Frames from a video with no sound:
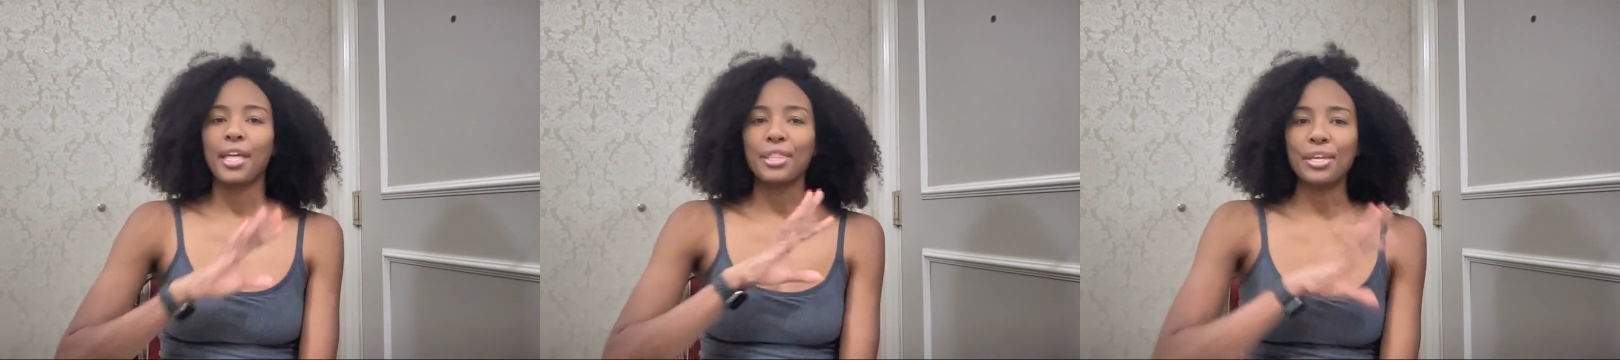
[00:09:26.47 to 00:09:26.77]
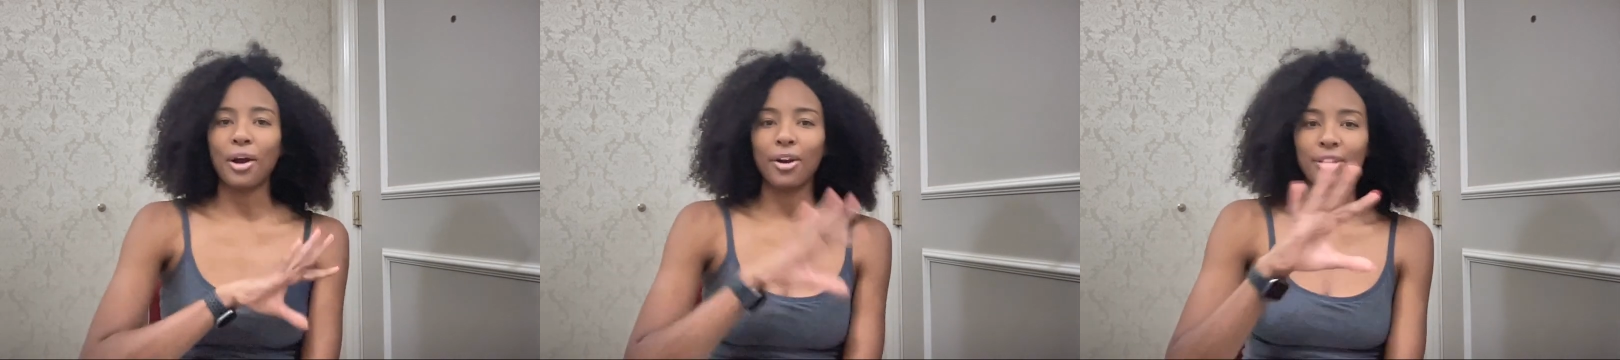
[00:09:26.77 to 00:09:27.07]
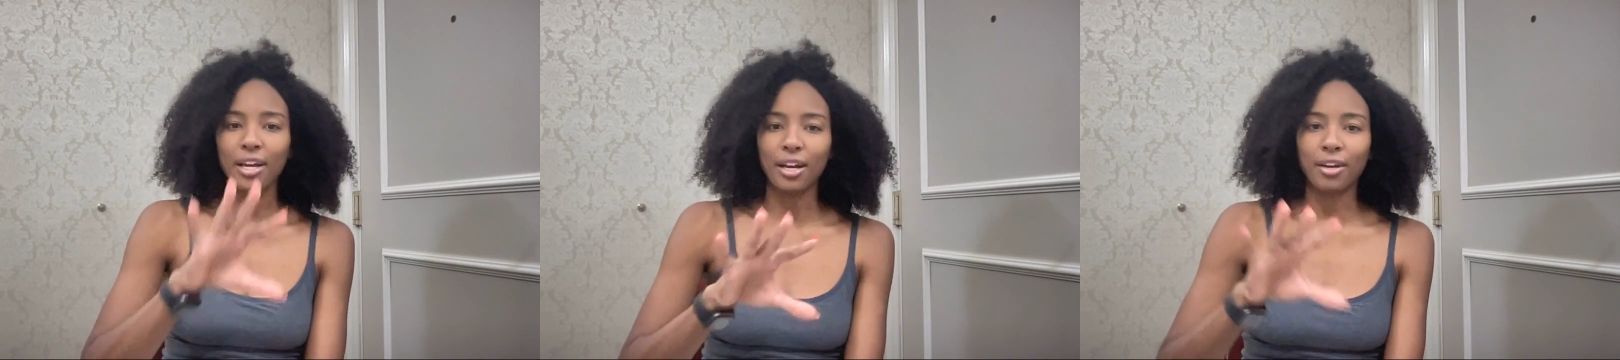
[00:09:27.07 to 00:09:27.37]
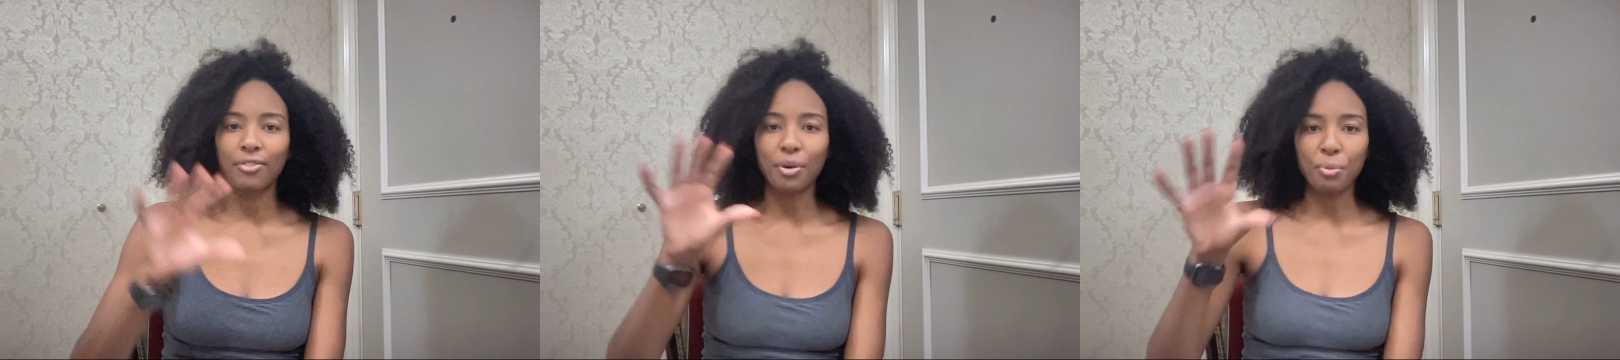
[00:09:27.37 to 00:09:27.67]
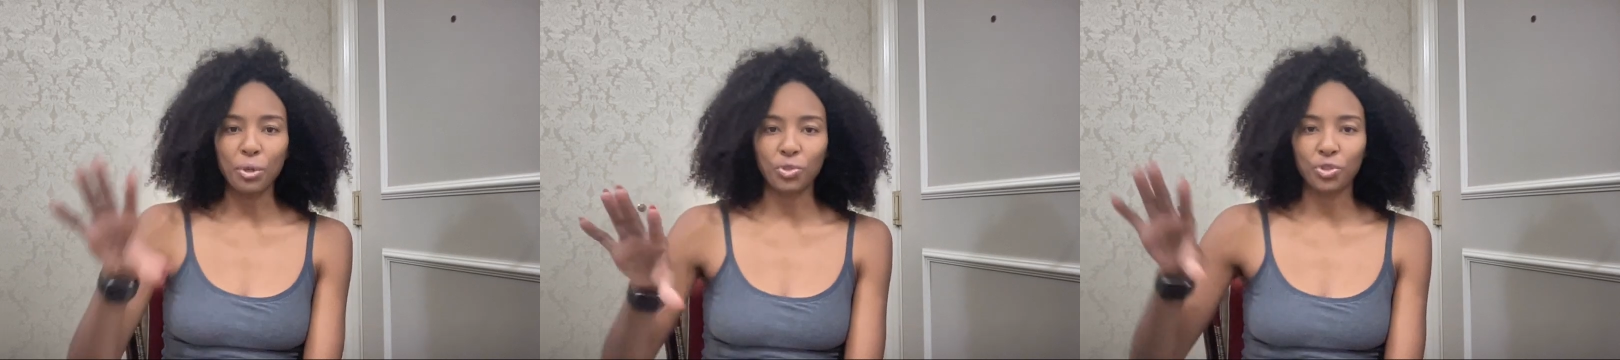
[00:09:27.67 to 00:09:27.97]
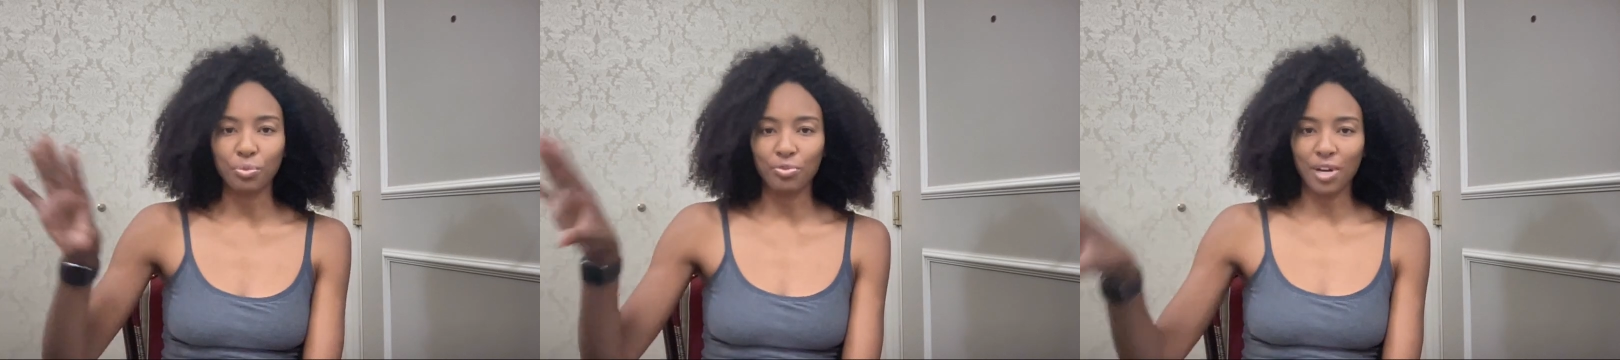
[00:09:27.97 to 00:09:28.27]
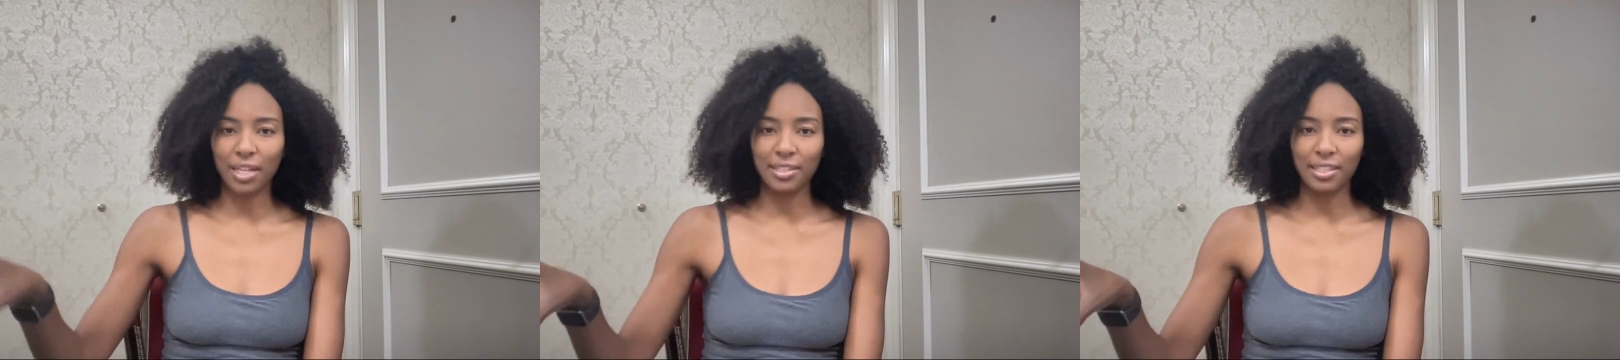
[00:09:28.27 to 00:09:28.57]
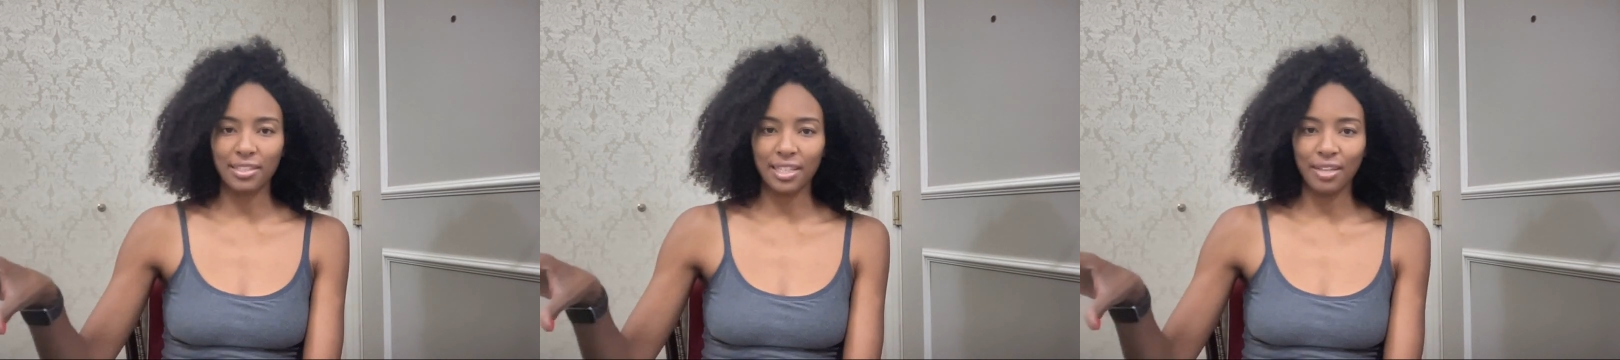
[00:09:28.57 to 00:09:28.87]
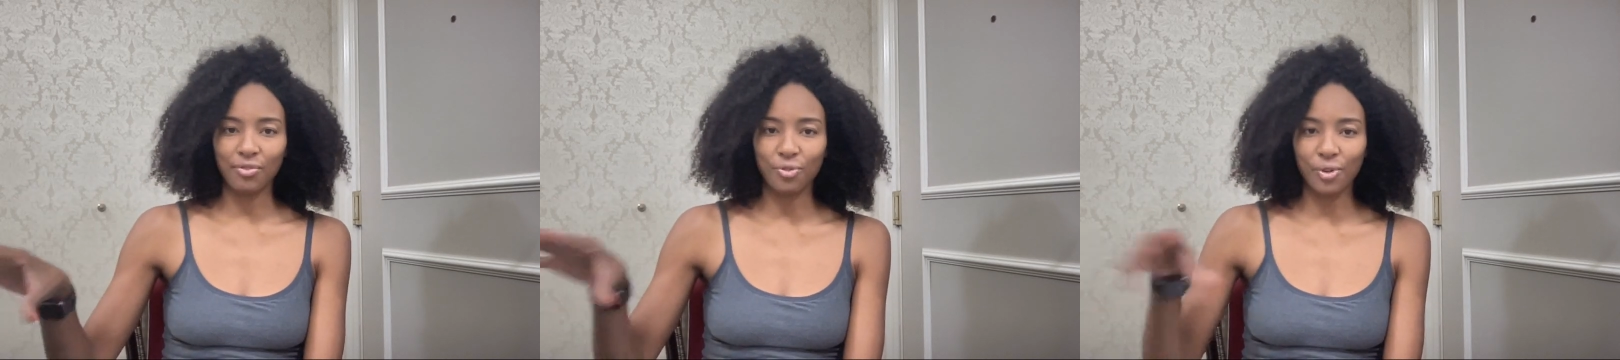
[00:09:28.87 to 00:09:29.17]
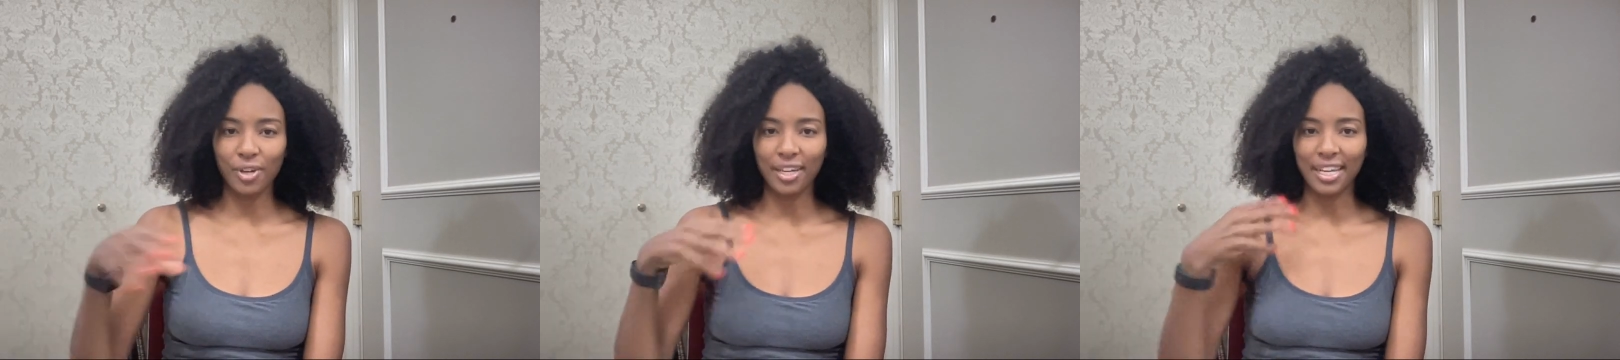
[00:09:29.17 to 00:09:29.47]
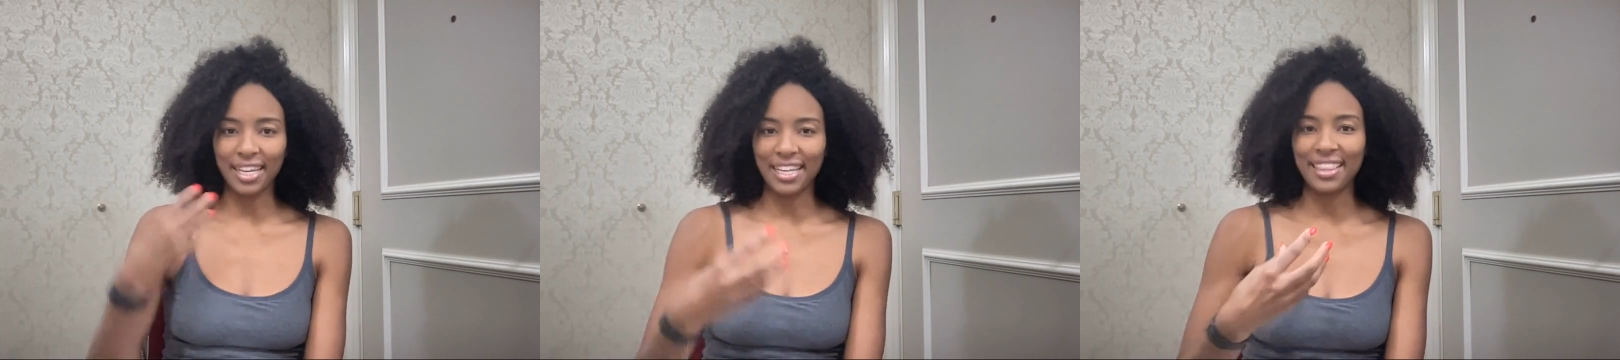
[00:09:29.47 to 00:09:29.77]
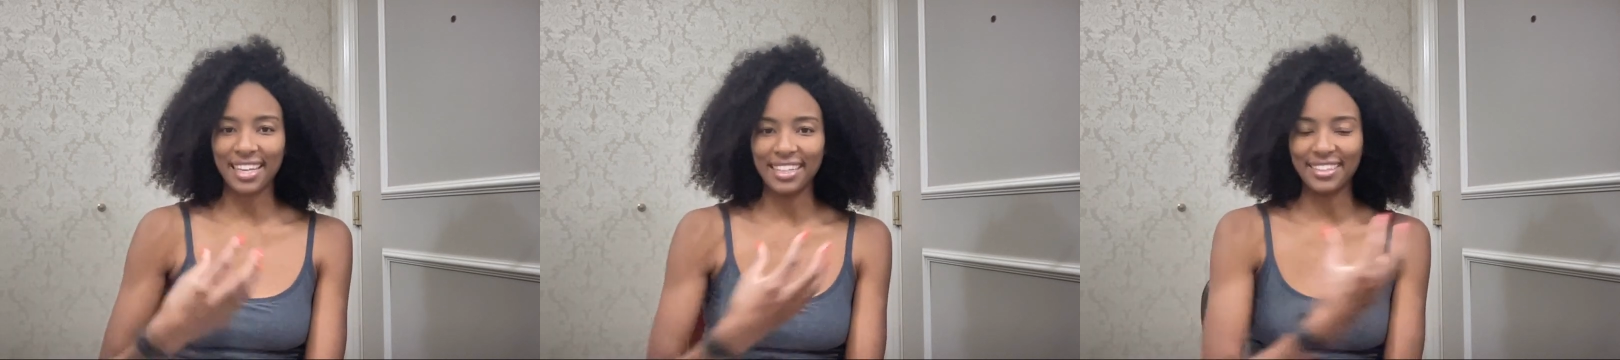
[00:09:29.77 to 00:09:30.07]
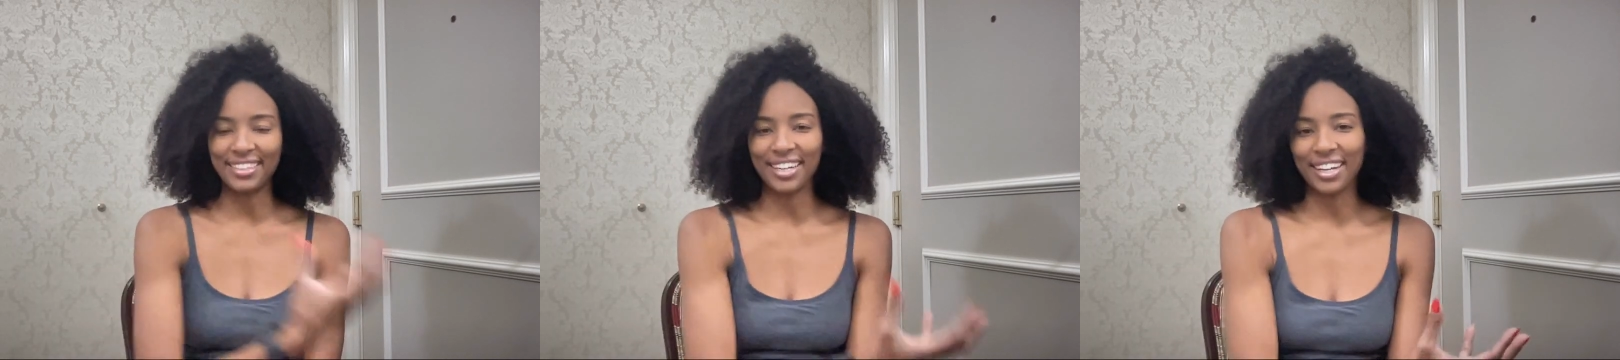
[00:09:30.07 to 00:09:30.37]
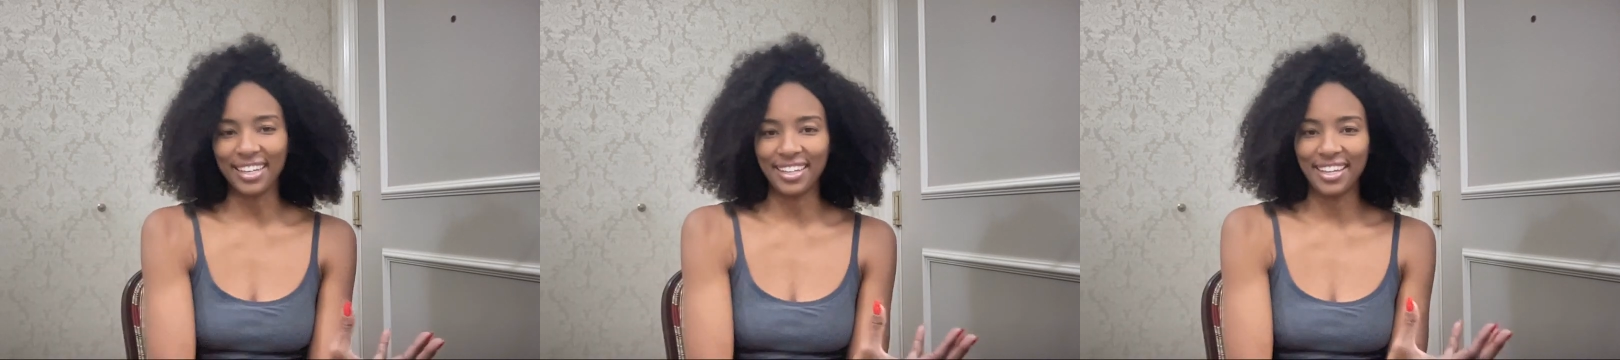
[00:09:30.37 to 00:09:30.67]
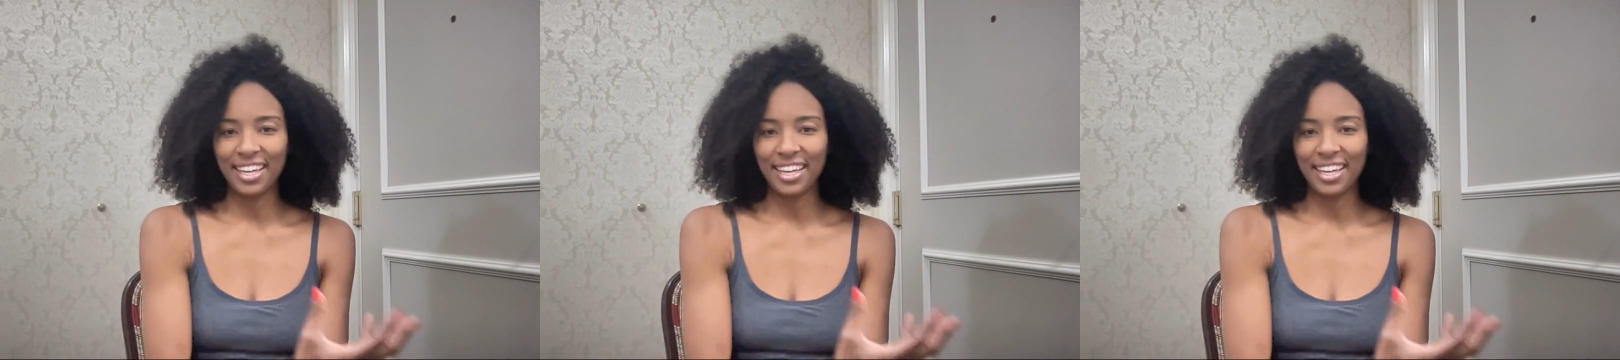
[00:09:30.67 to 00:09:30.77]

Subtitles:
the art of emotional processing for getting things done,